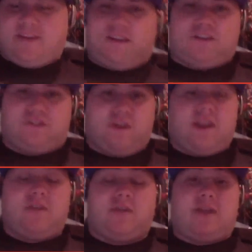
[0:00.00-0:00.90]
So
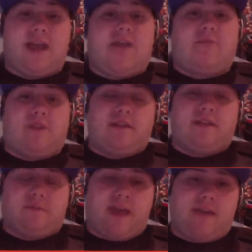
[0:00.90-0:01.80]
anyway, what ended
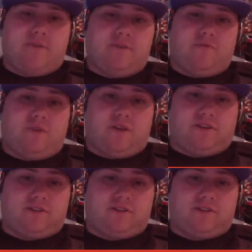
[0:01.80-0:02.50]
up happening was